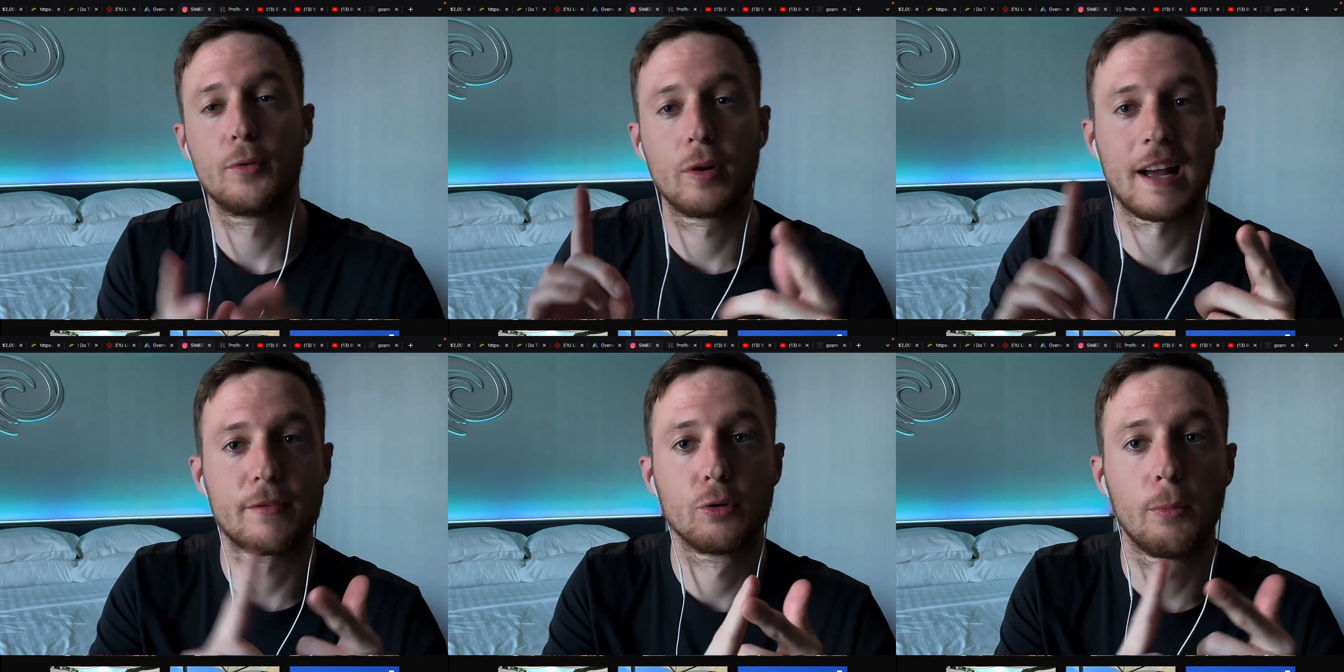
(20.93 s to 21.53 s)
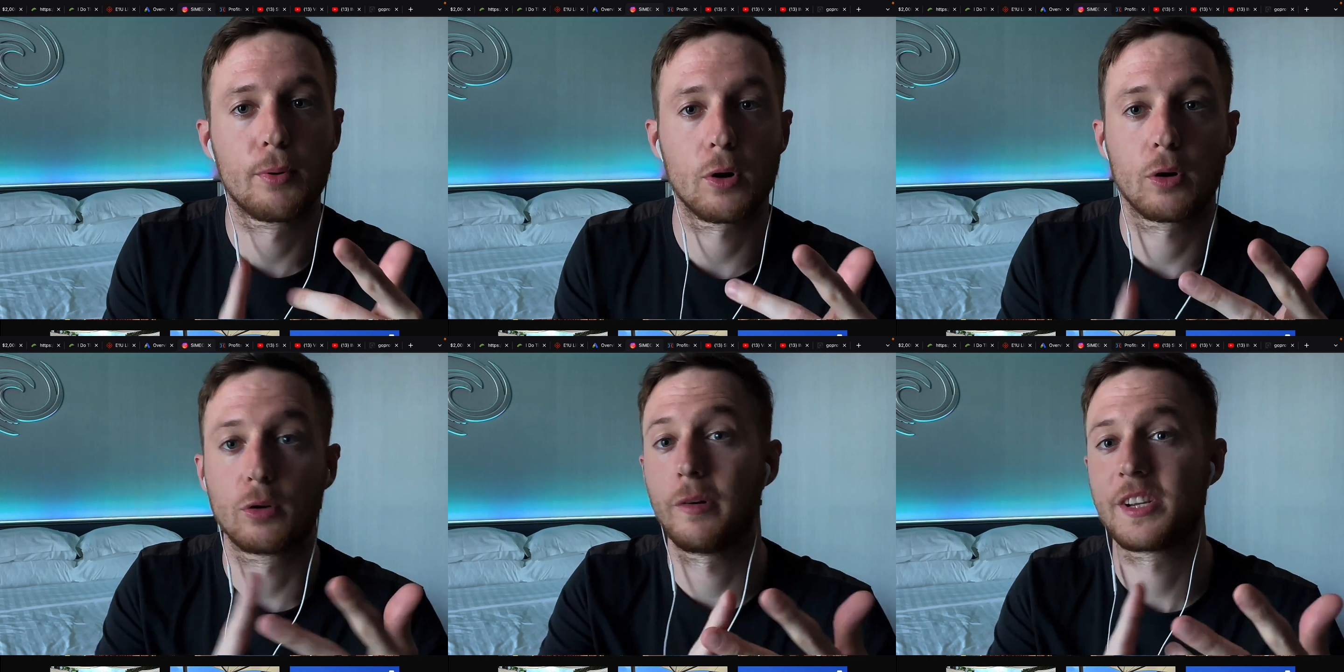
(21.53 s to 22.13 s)
if you have no
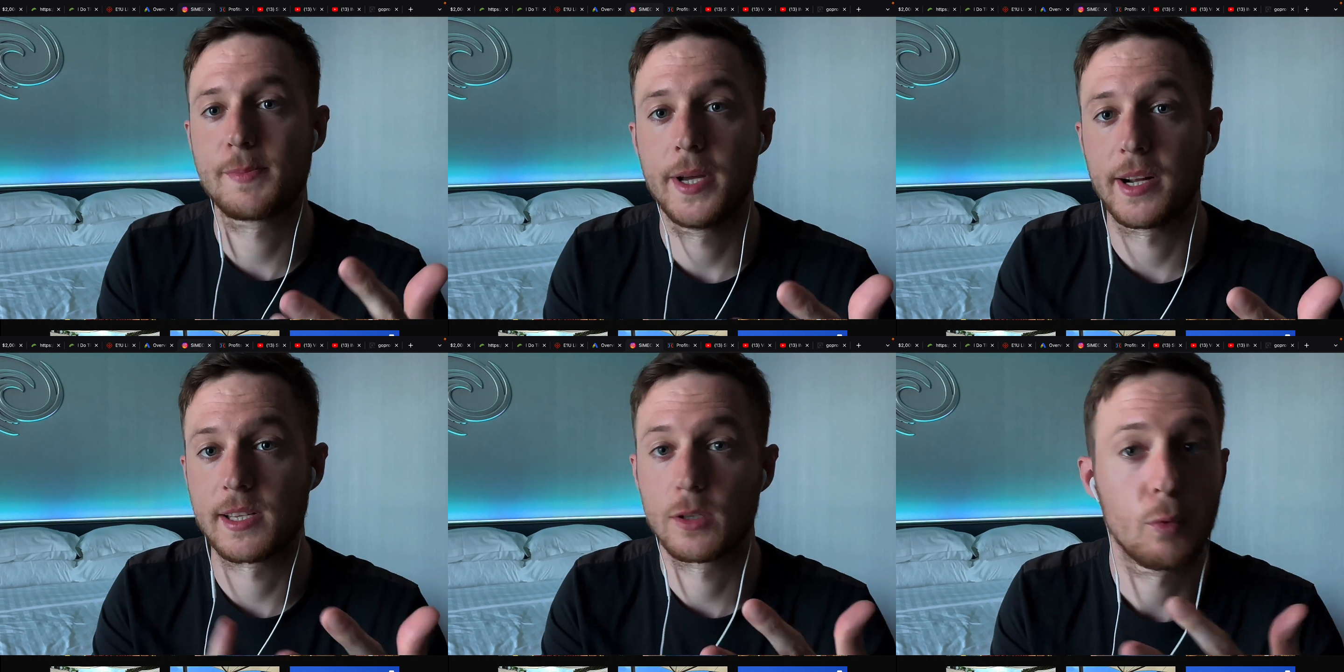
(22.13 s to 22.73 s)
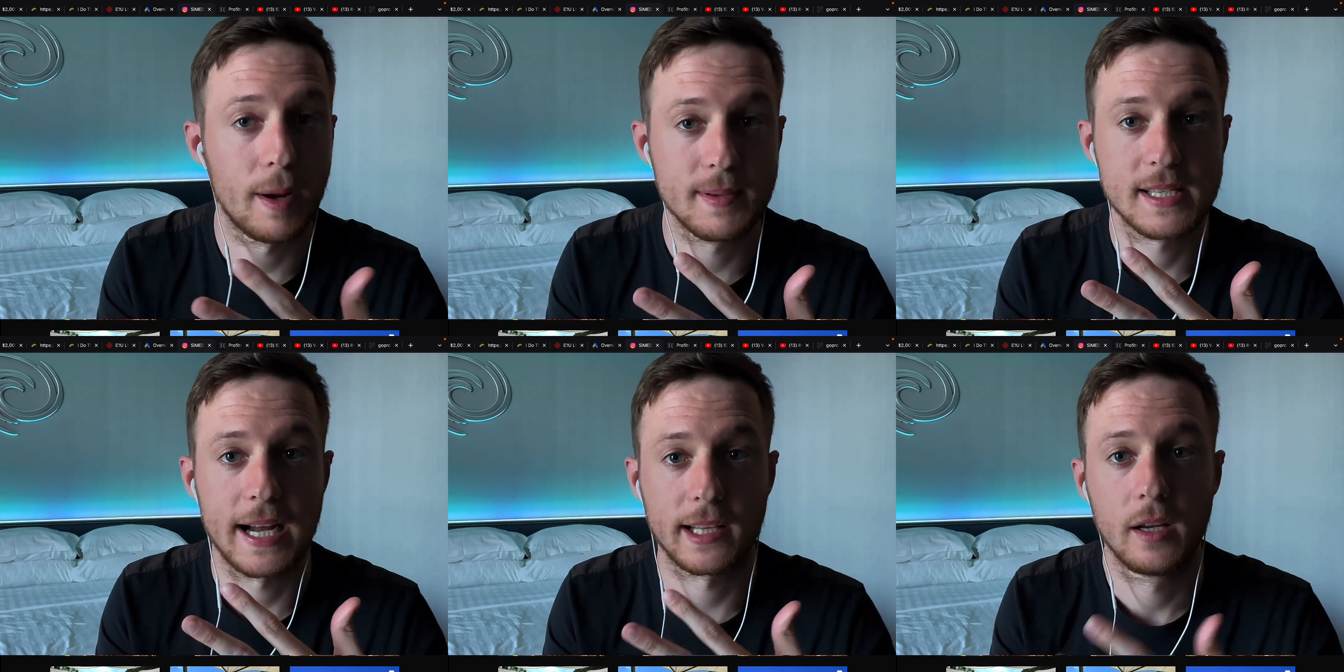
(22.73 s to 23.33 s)
product, no experience, no
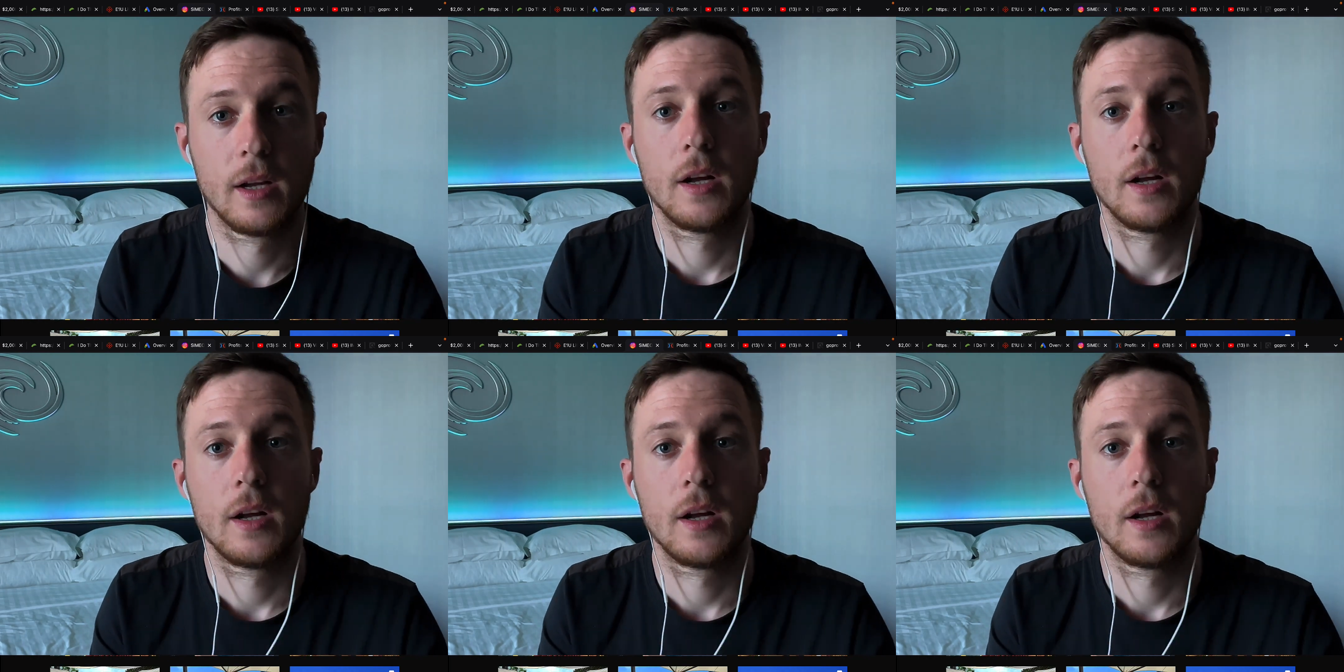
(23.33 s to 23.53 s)
website,